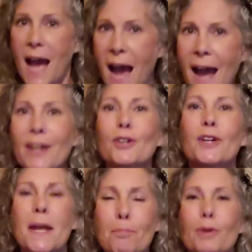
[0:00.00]

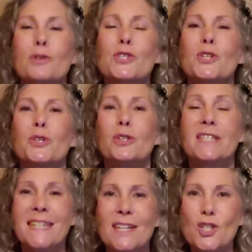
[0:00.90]
hire a personal
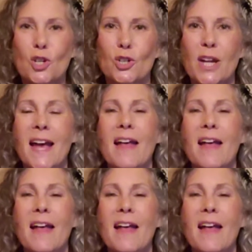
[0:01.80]
teacher.